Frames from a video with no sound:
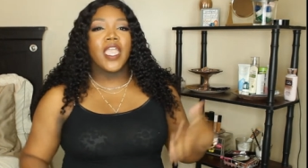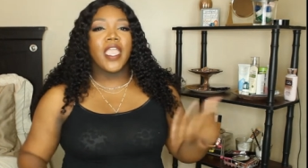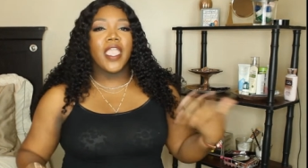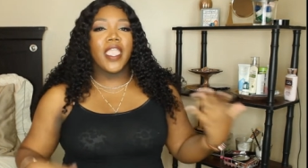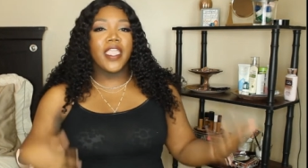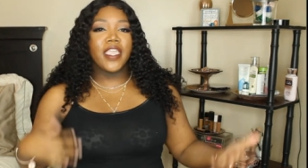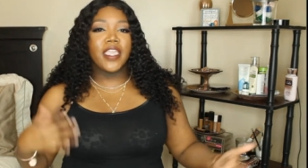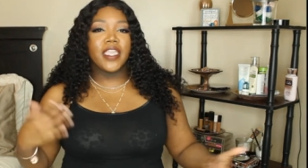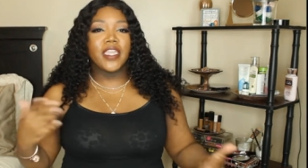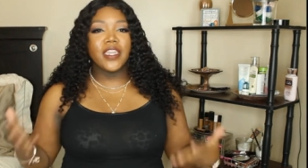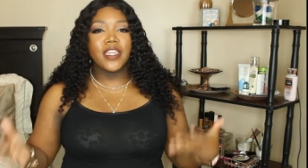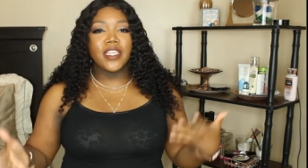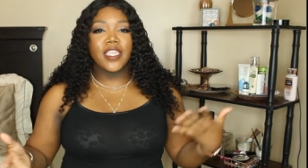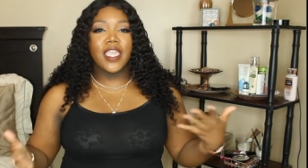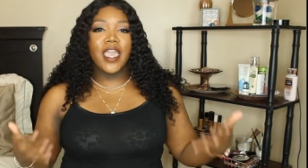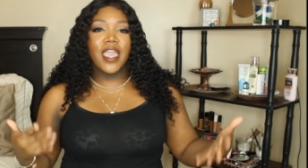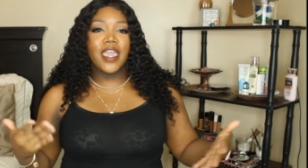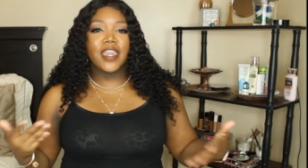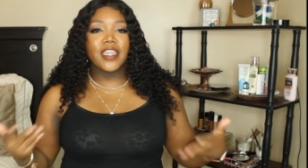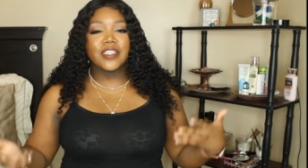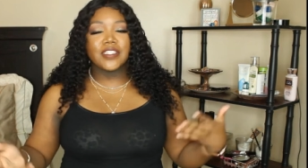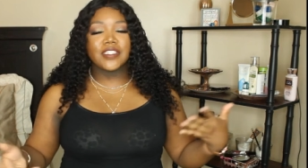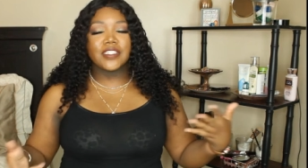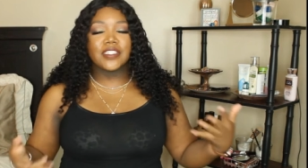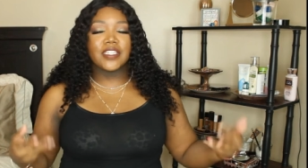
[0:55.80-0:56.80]
it can
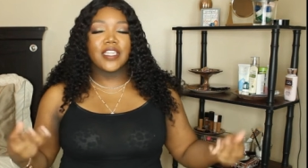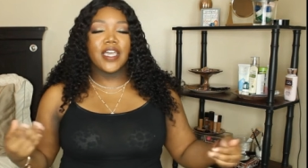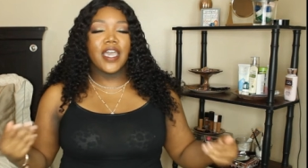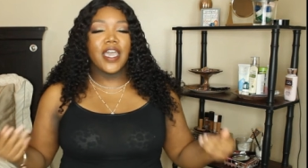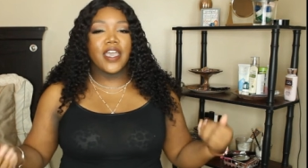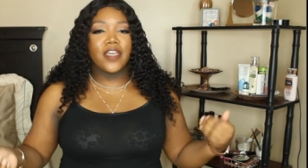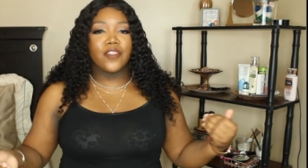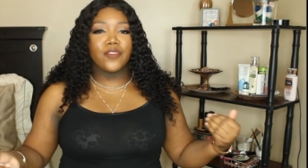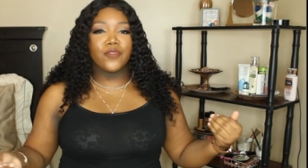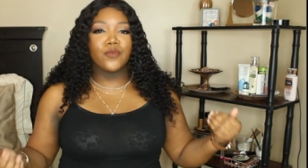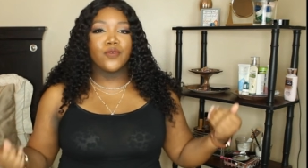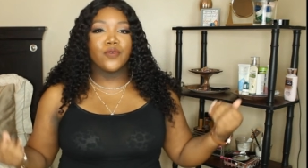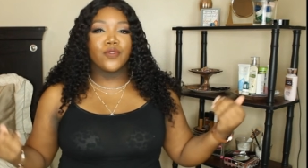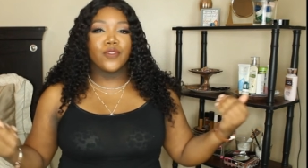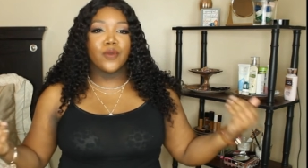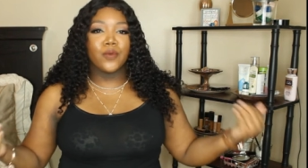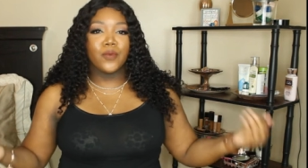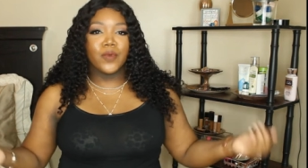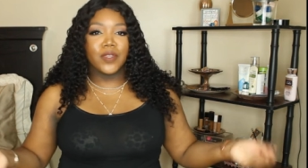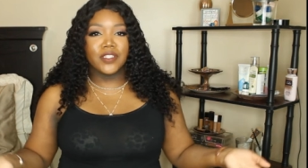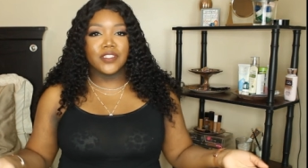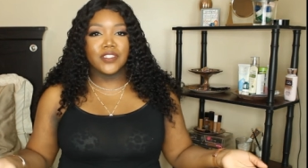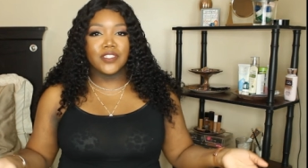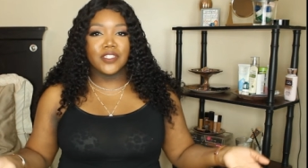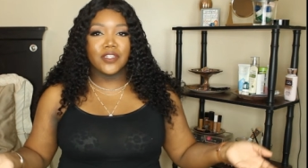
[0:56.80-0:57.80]
kind of slide through the
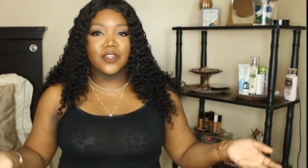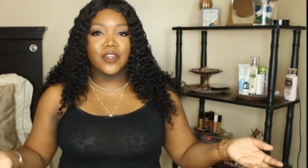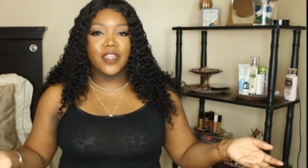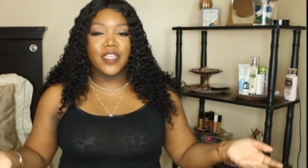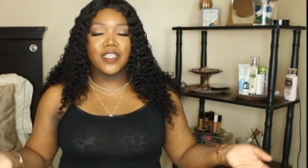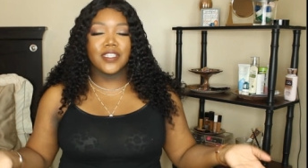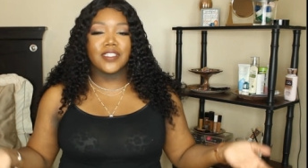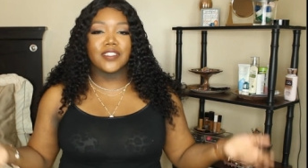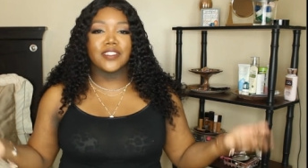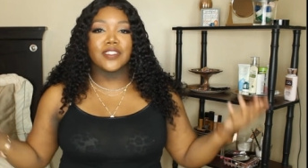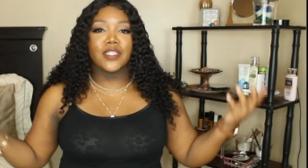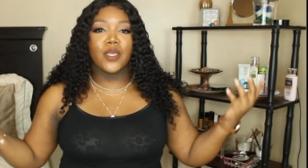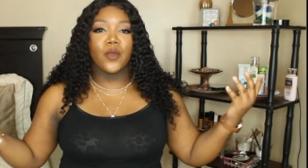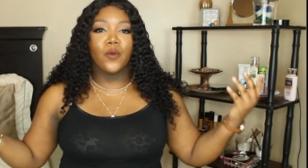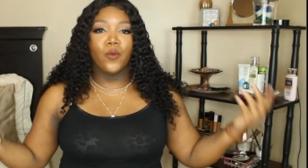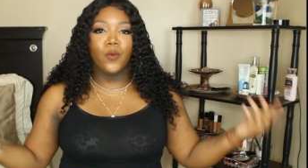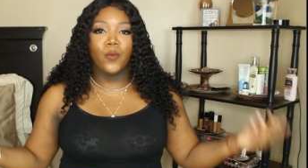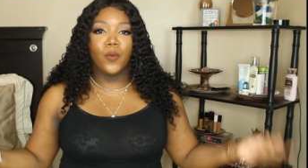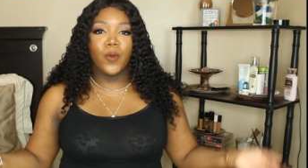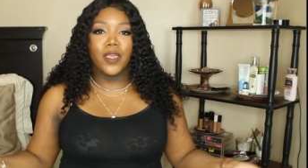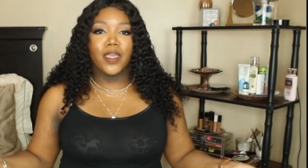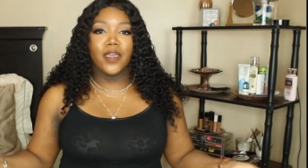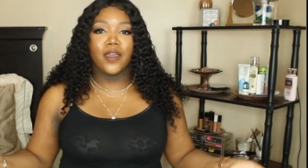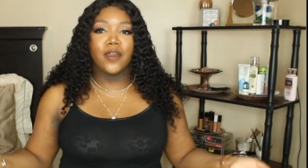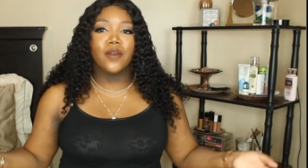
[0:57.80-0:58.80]
winter as
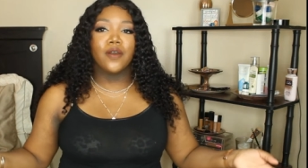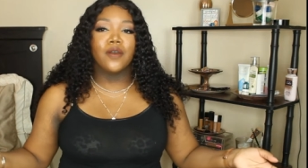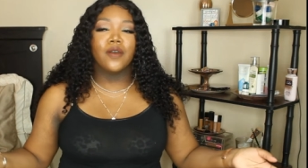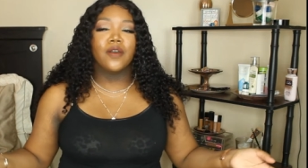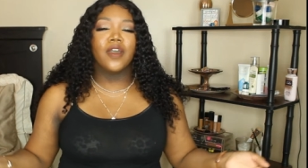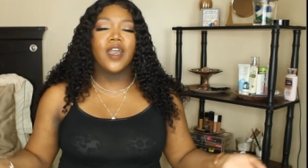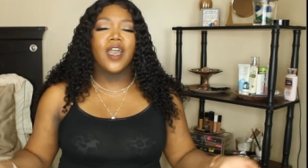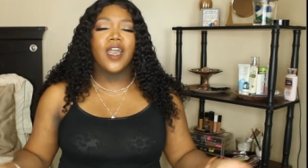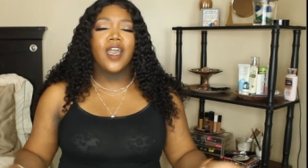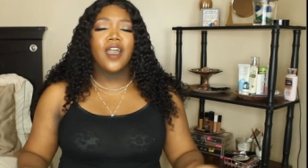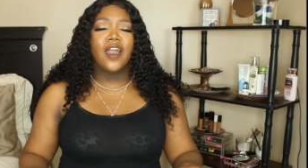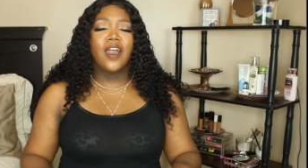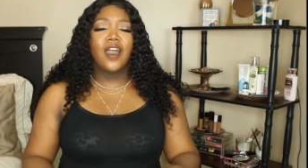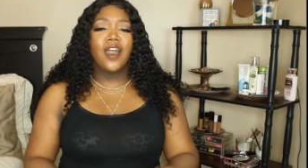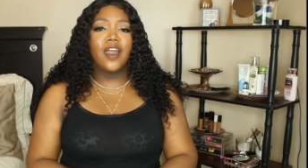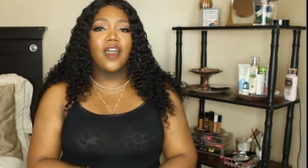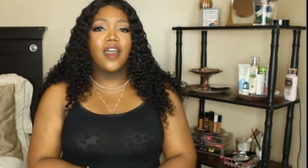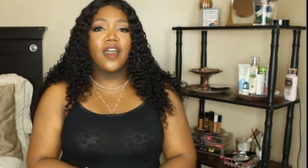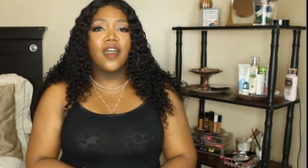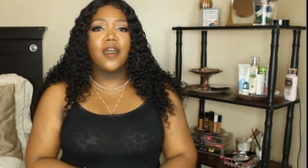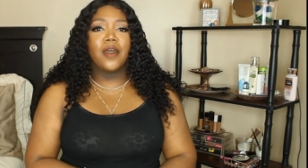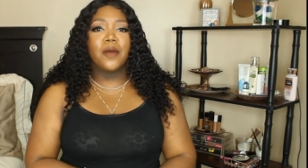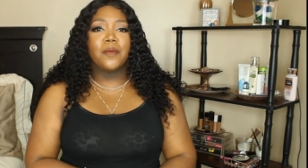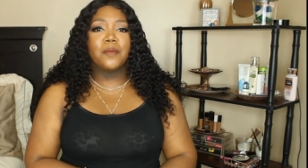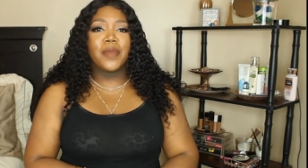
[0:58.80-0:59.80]
well,
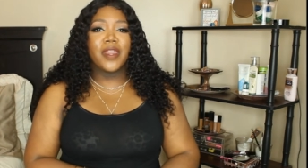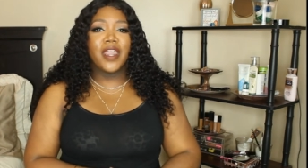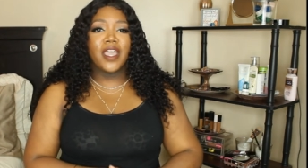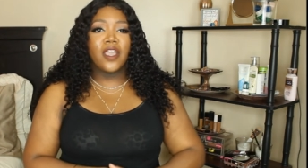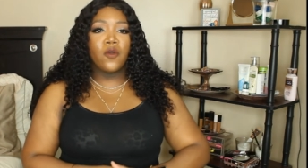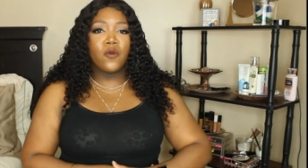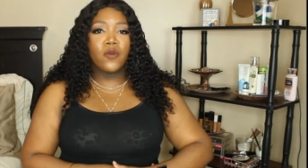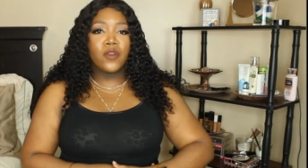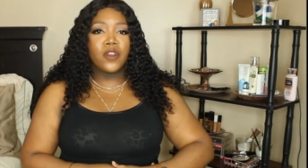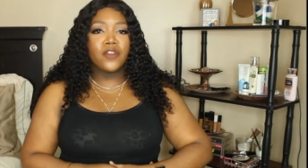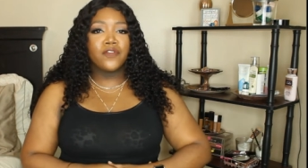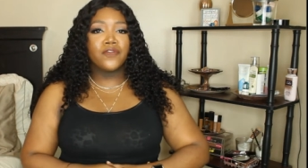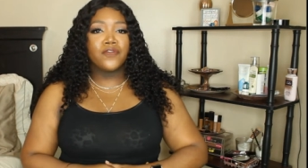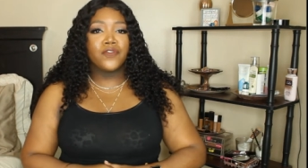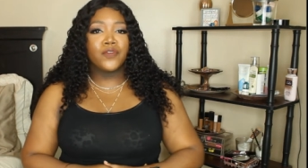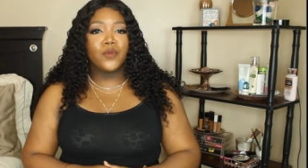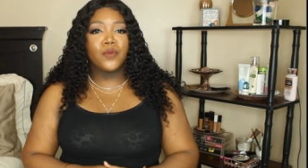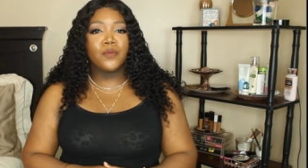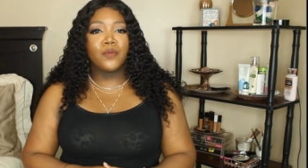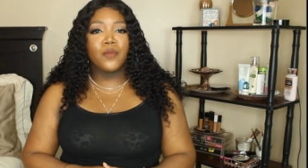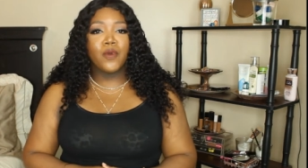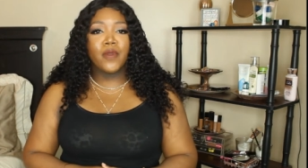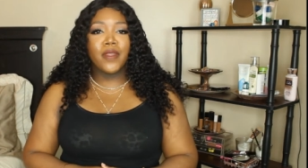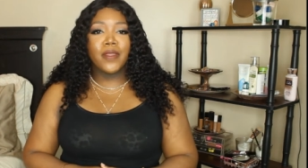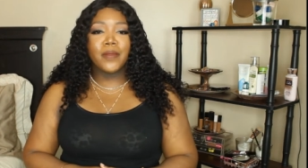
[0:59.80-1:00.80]
but I ordered a few
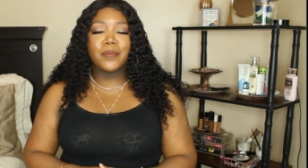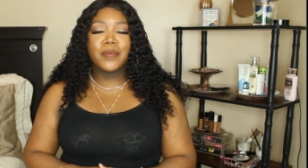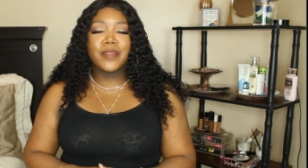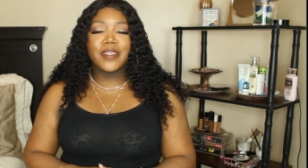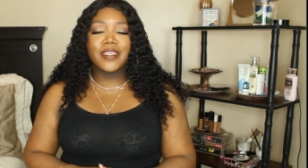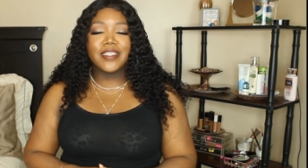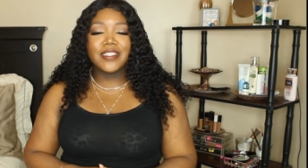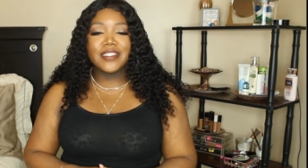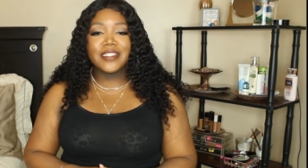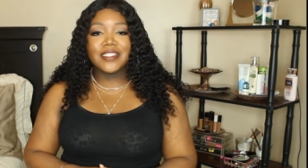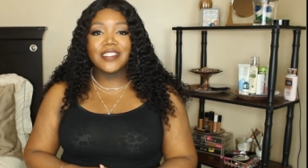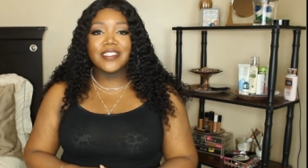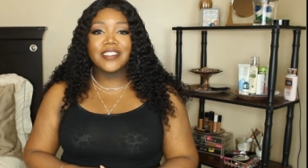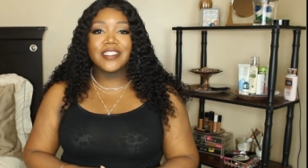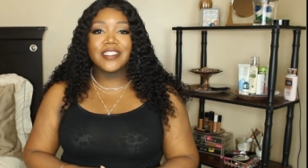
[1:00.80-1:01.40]
more pieces